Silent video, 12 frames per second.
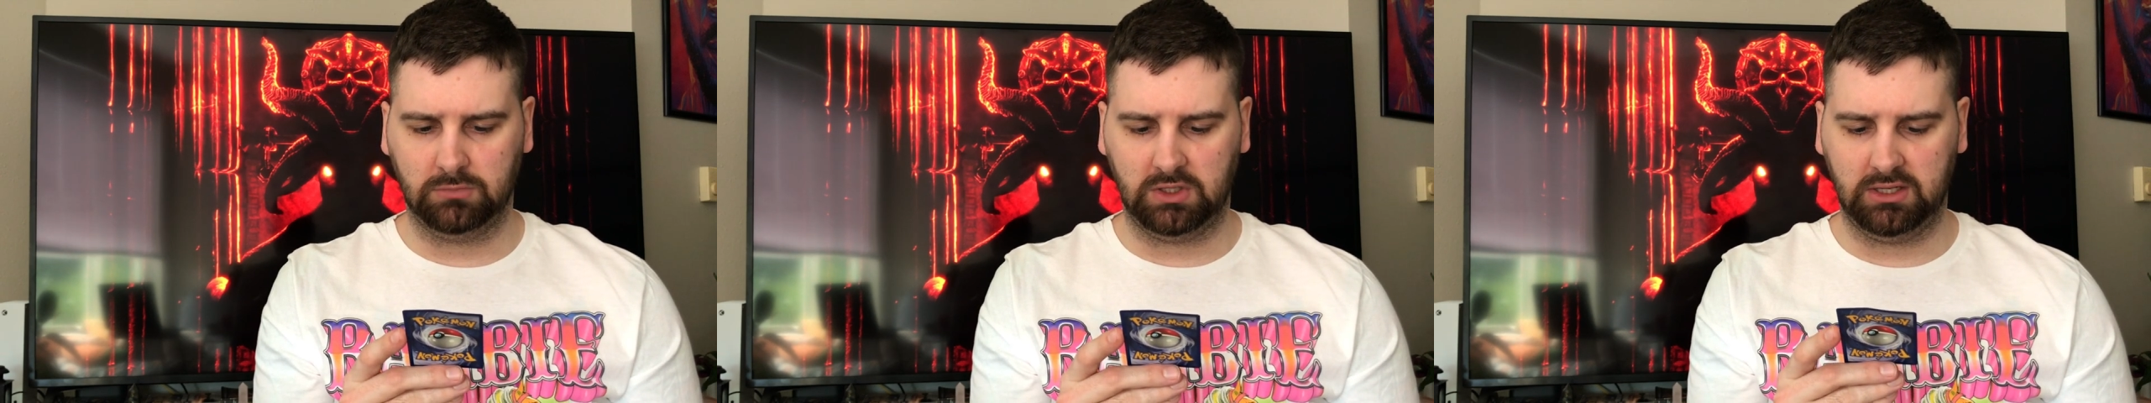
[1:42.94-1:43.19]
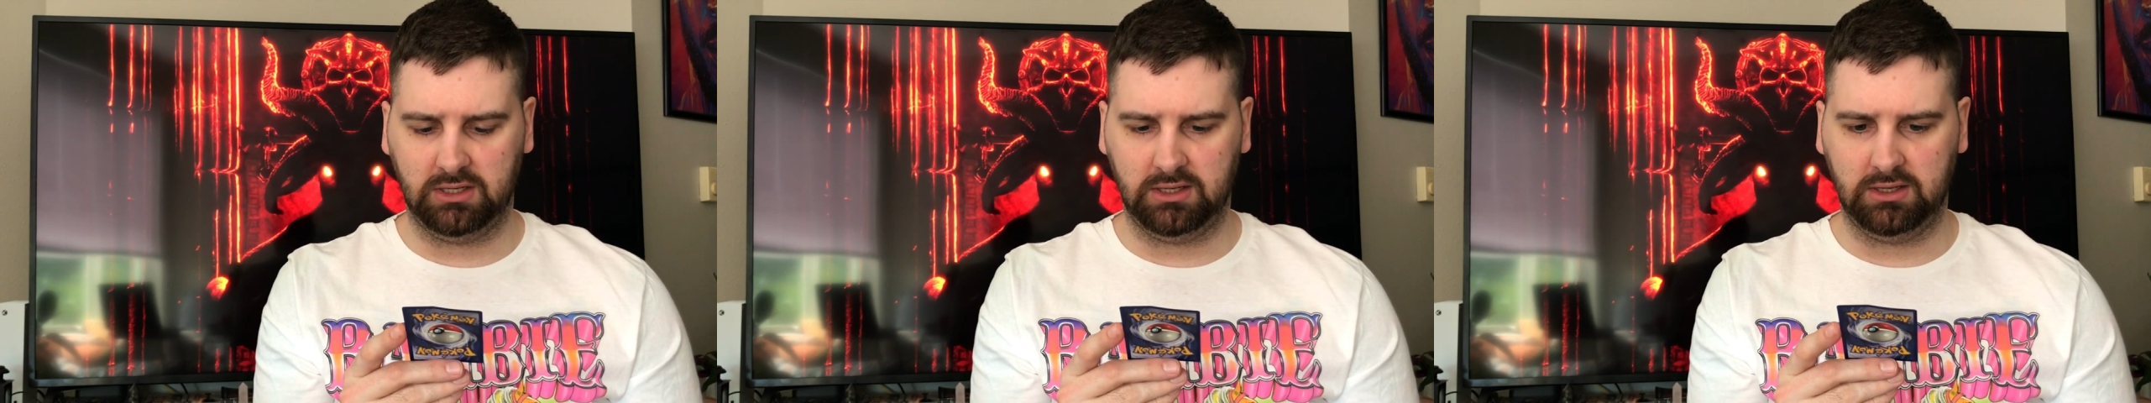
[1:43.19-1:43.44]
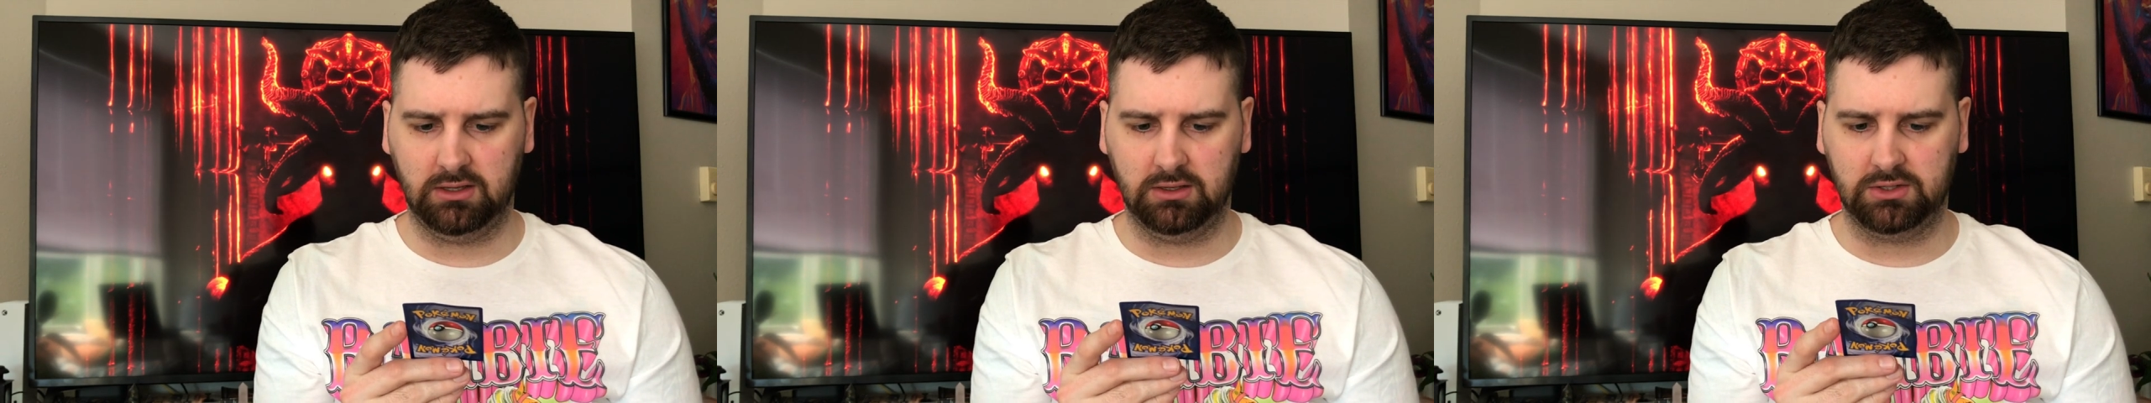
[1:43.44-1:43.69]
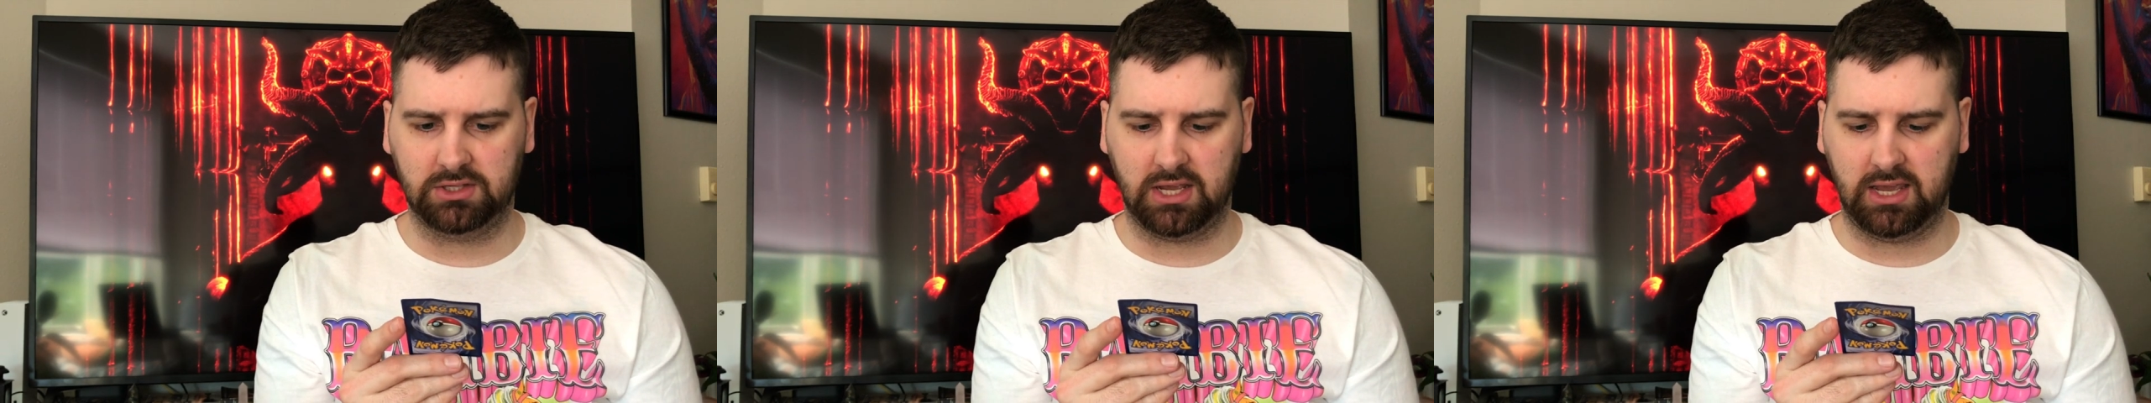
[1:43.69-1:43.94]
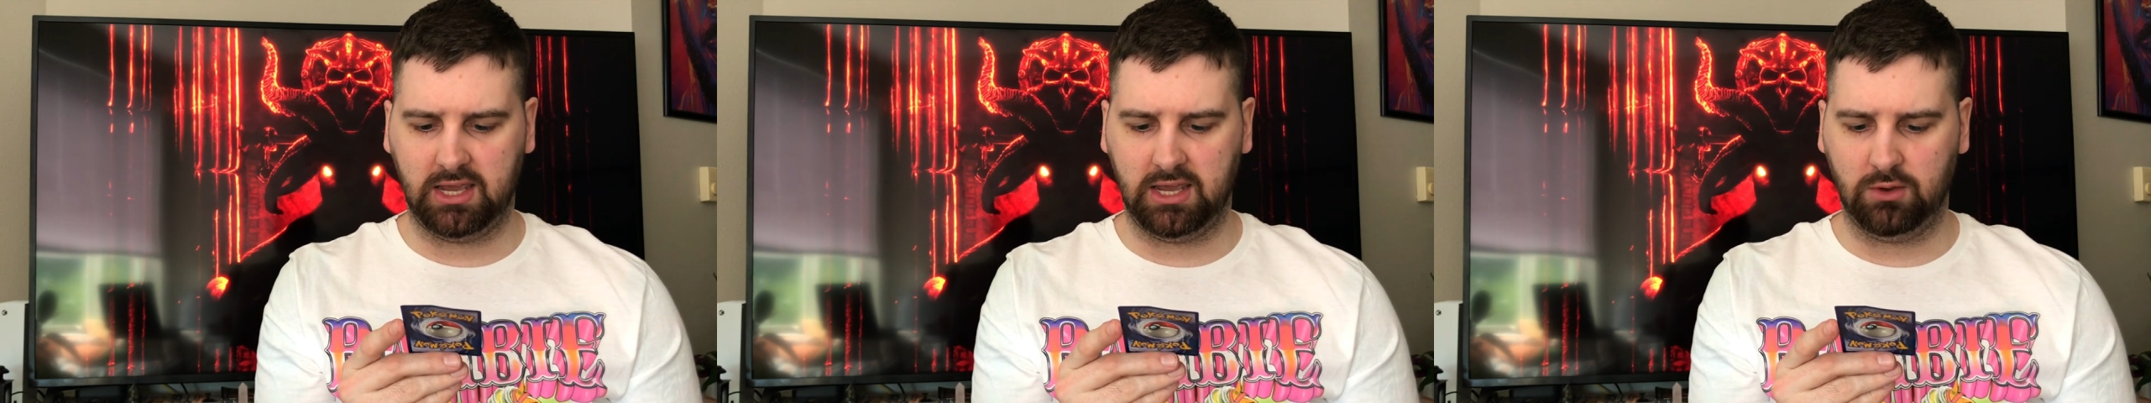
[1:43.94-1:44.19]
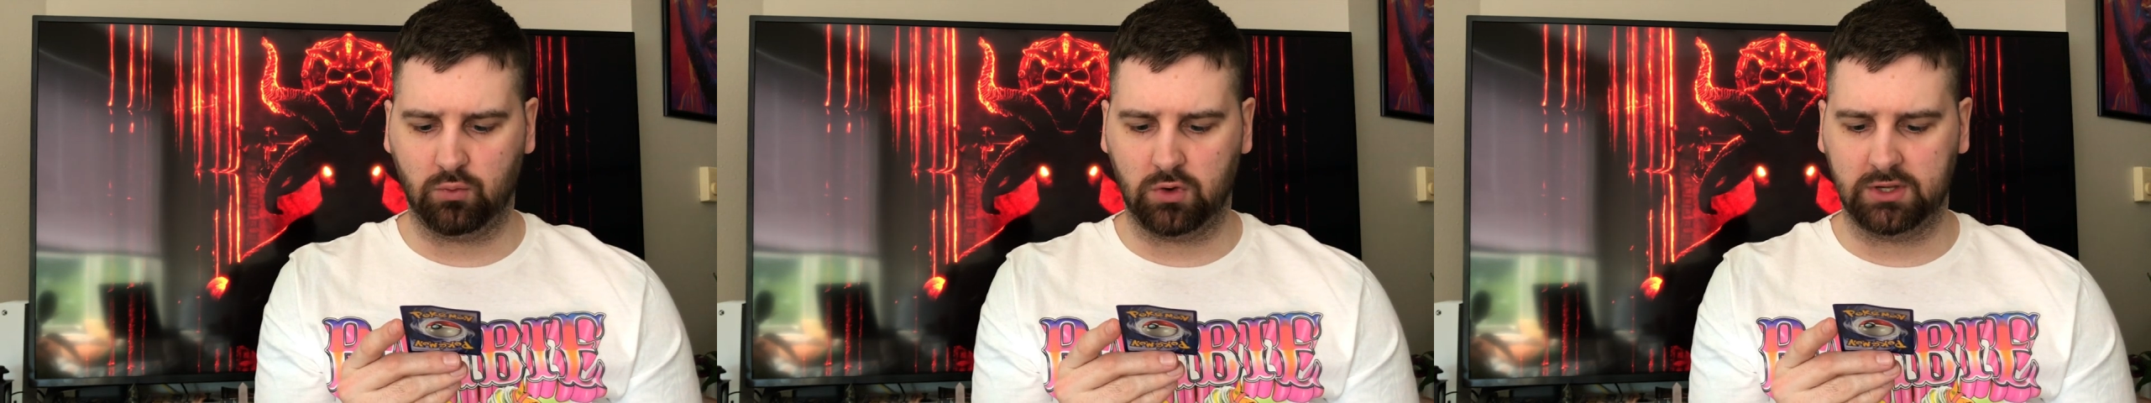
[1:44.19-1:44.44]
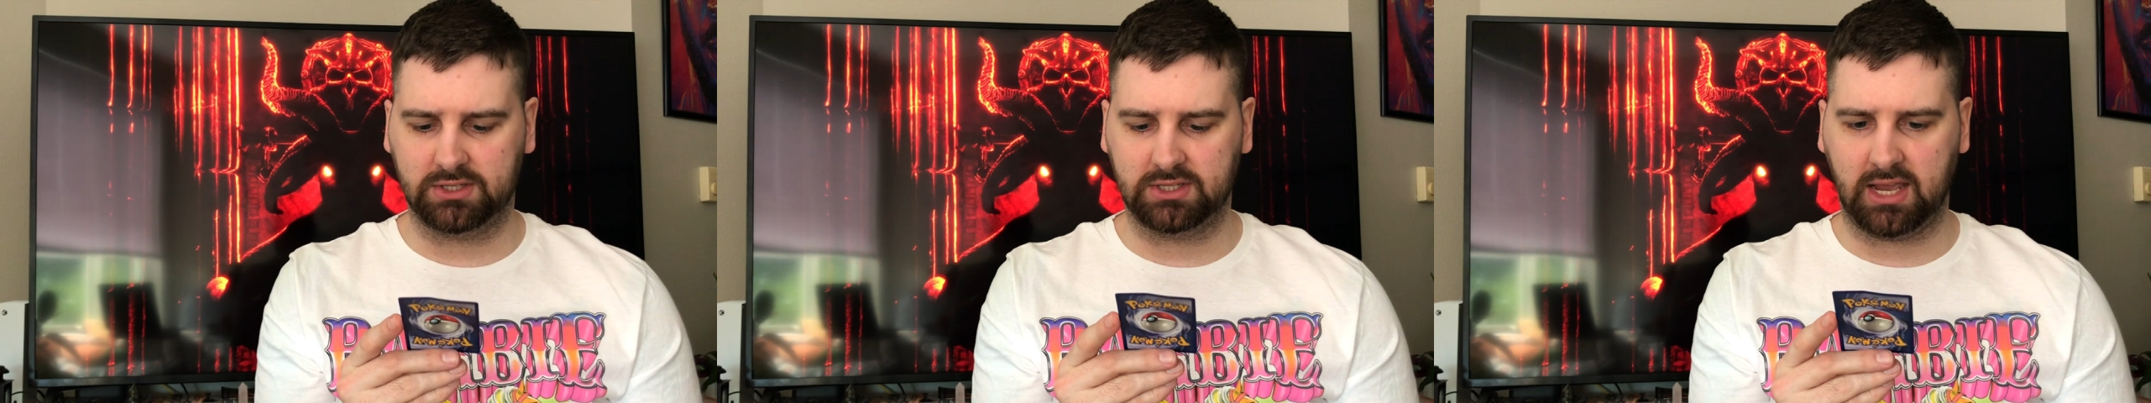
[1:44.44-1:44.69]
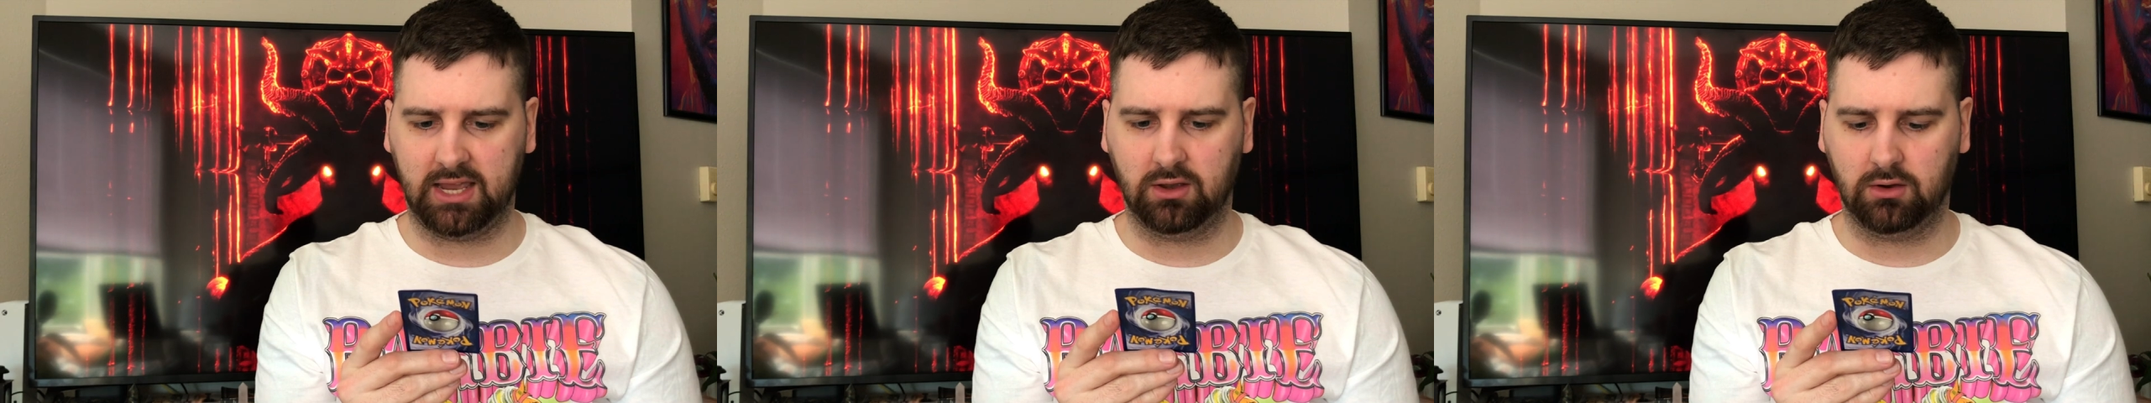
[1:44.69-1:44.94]
It is a
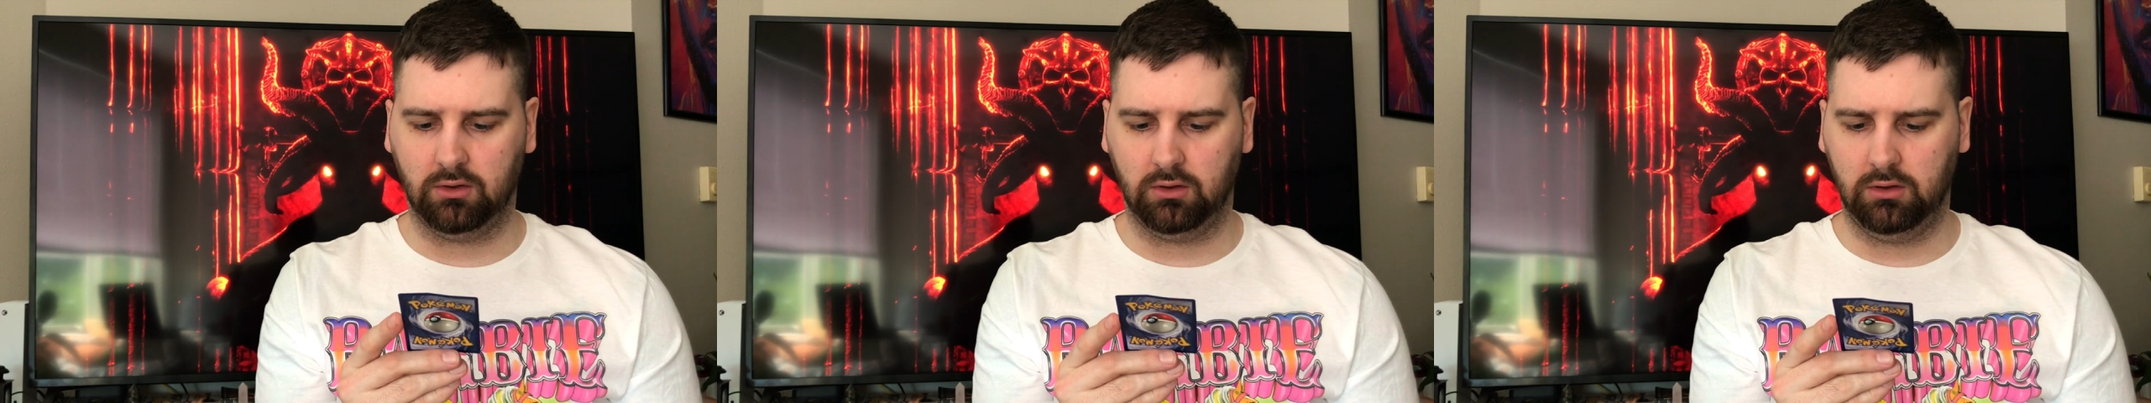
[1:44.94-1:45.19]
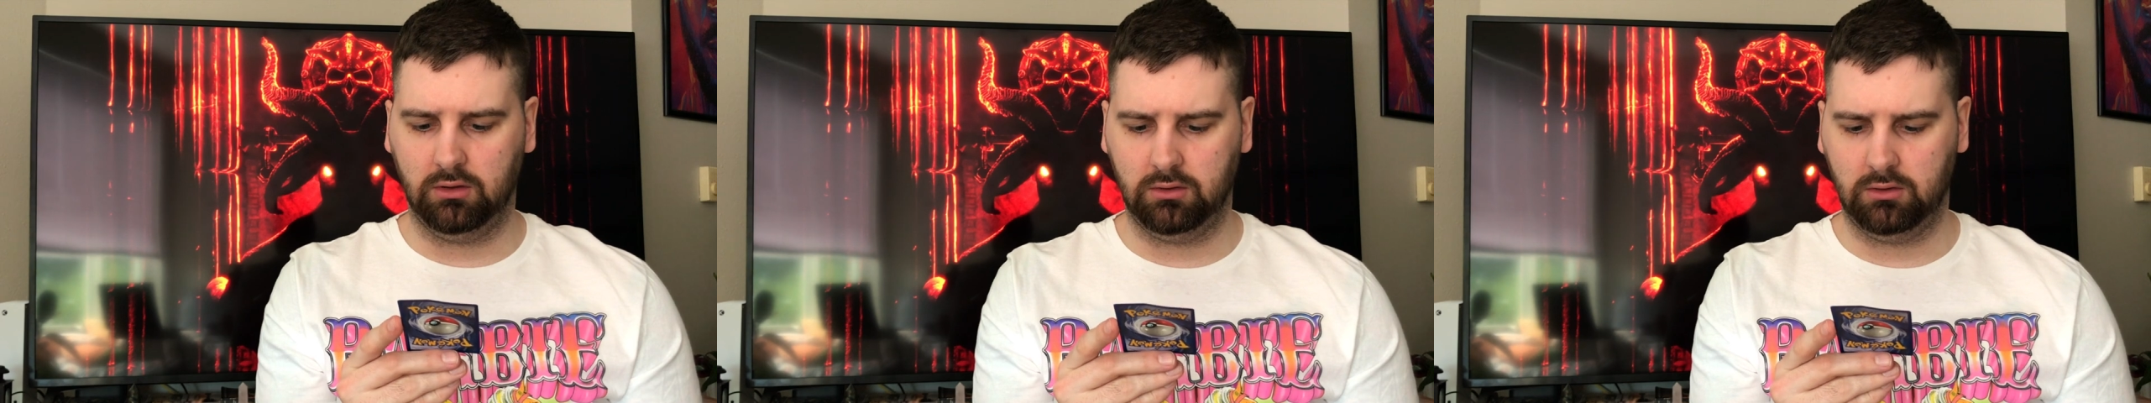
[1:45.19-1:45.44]
recycle